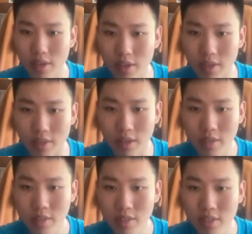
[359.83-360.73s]
it
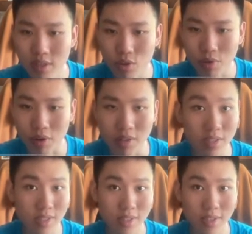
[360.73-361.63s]
doesn't
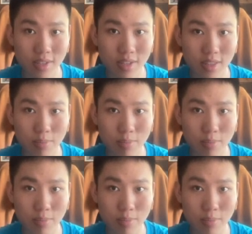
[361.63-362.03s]
cross the